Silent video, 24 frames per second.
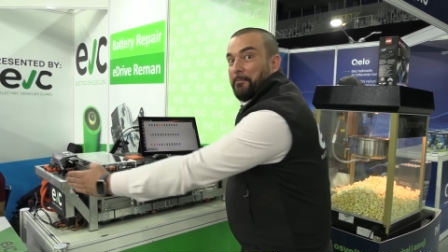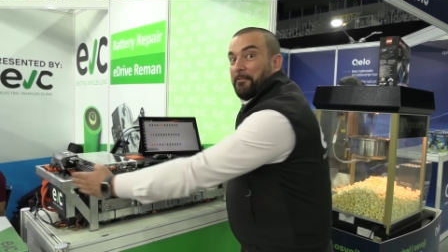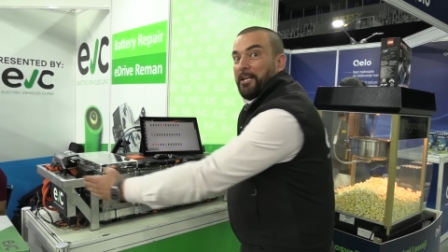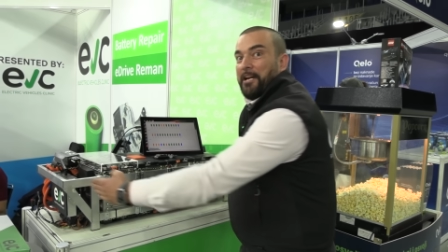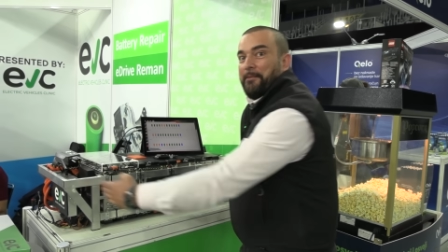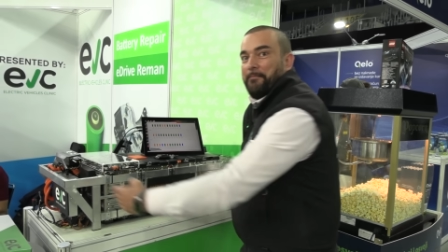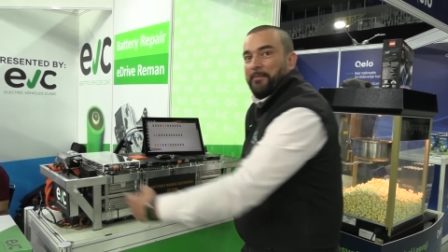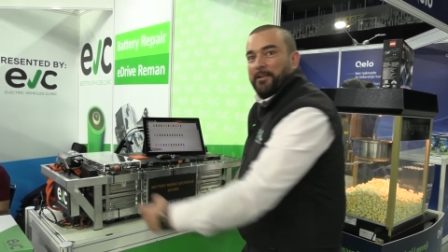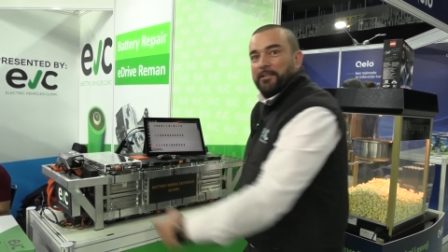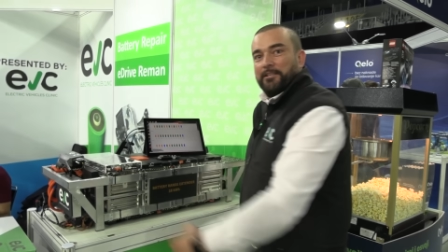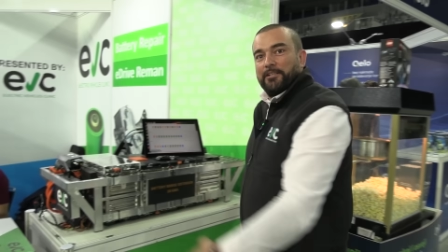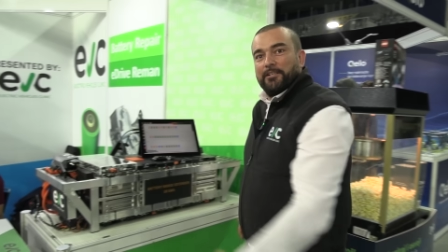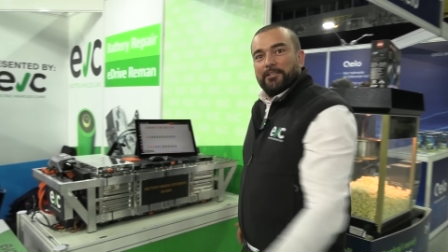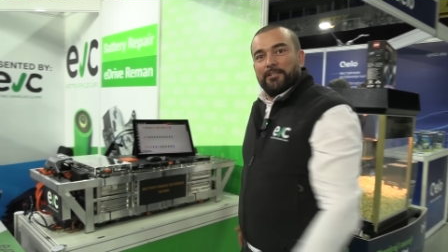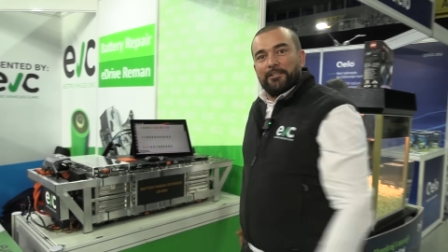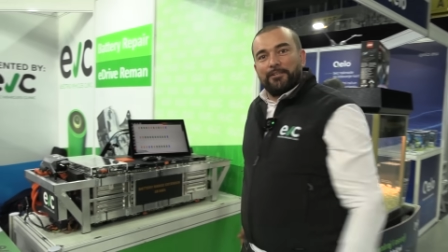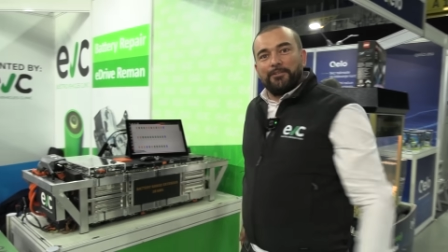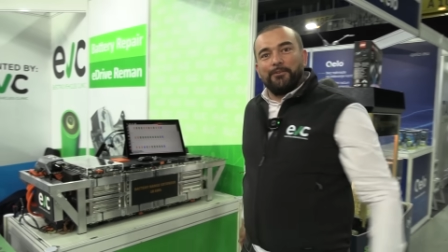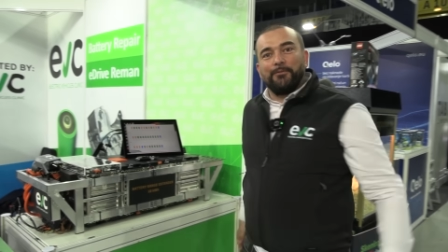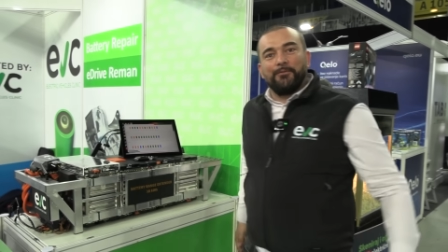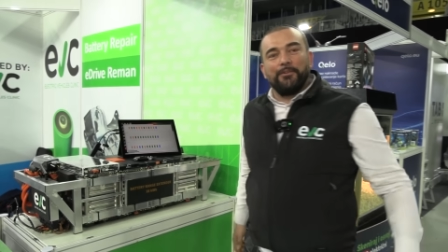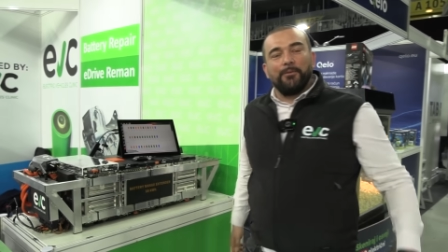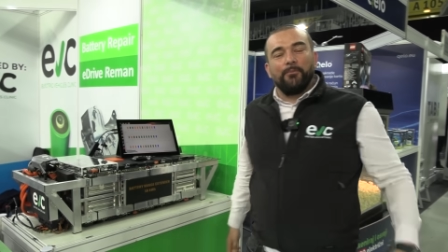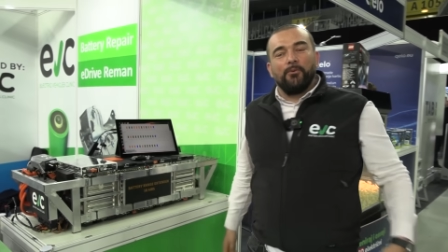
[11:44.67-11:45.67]

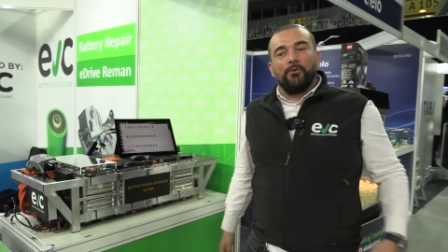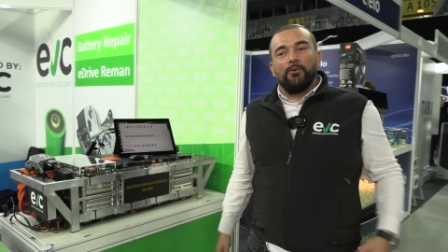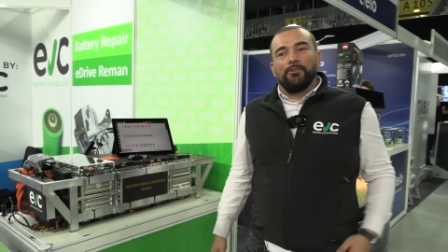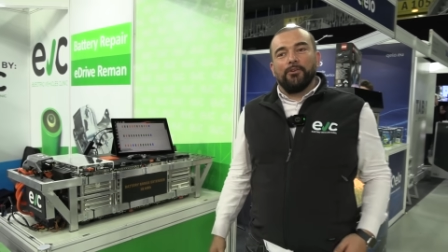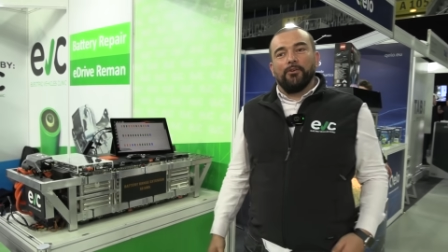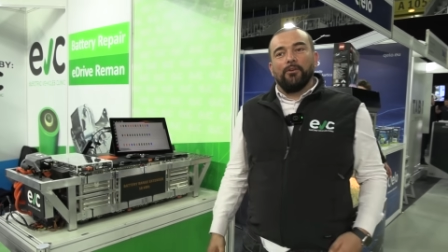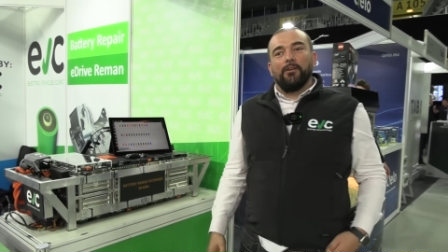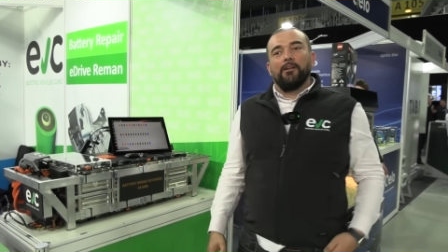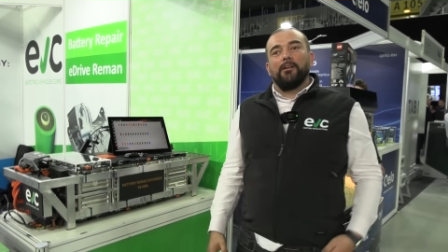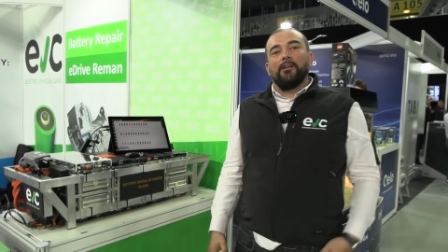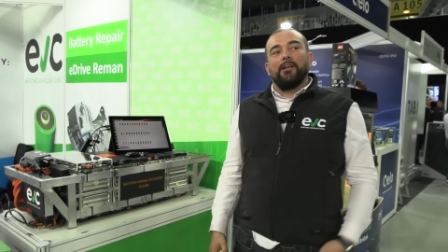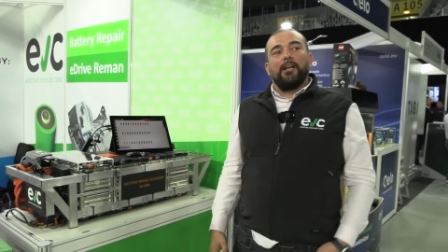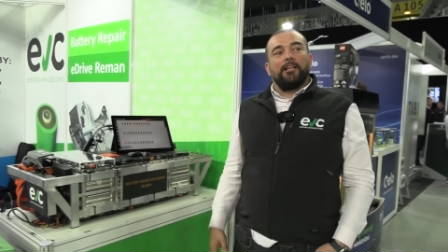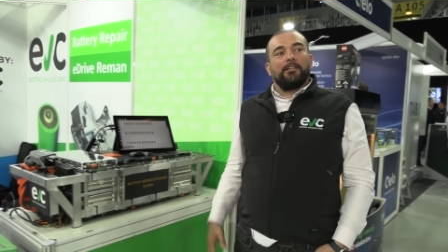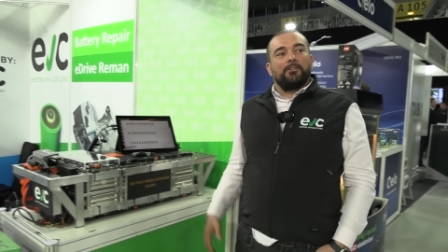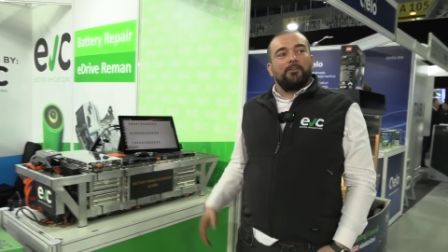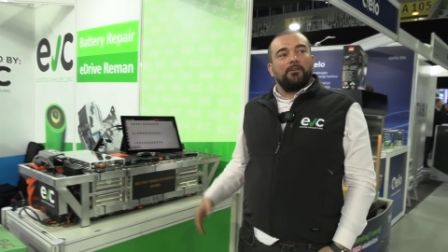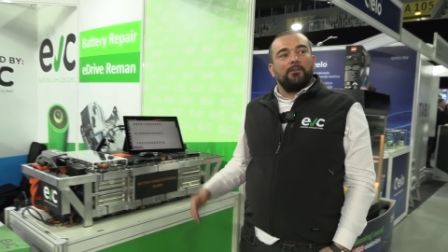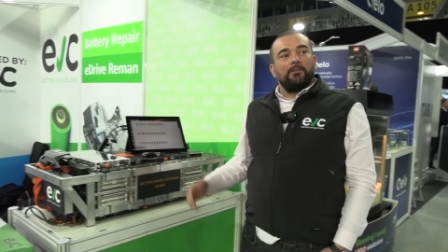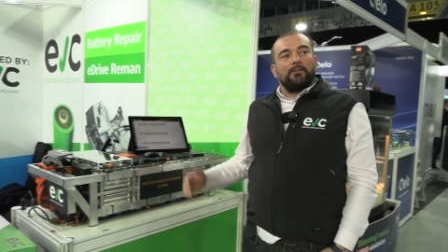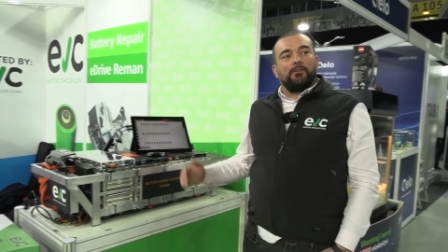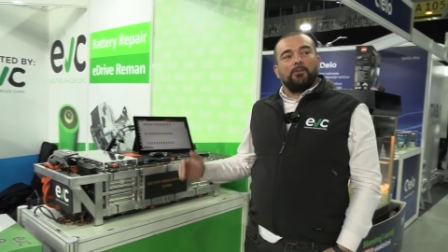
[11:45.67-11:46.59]
dimensions of the module and